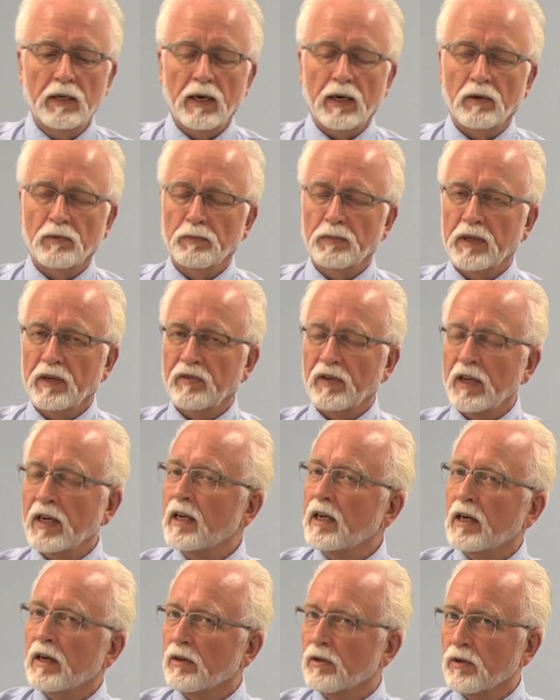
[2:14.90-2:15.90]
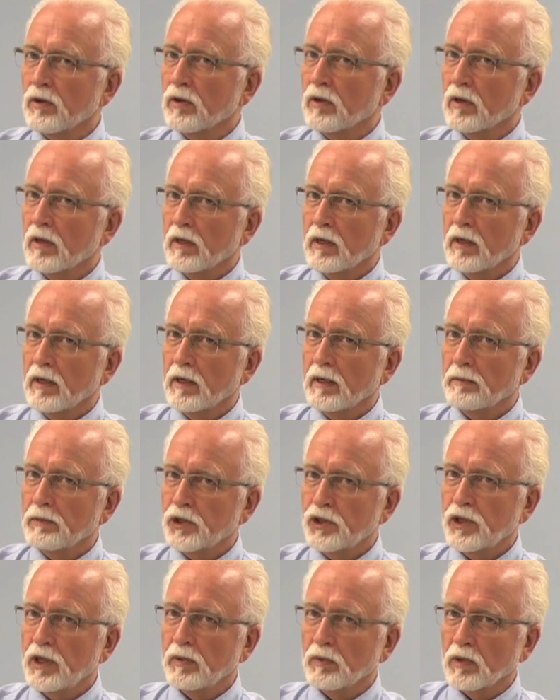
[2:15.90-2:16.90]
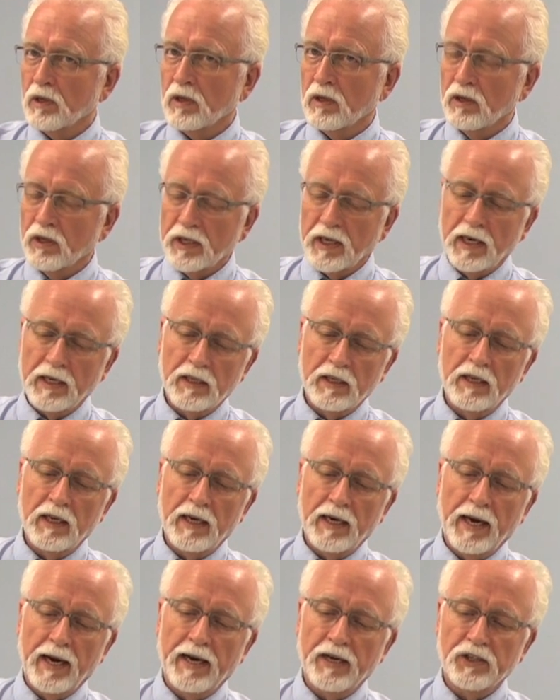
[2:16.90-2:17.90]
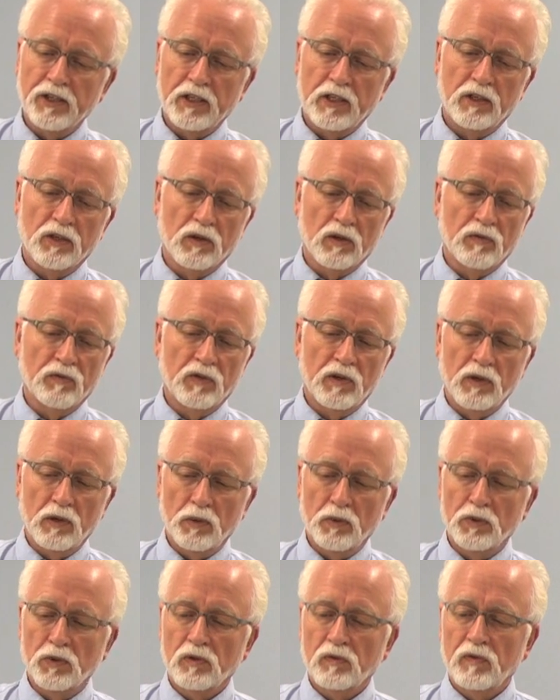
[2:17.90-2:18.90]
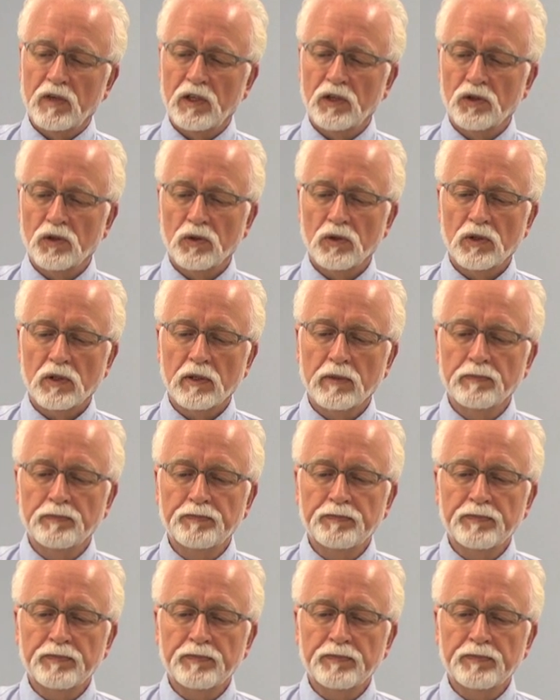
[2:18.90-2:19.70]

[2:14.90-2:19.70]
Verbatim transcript: I don't believe any other uh, machine we're going to look at today has either of those features.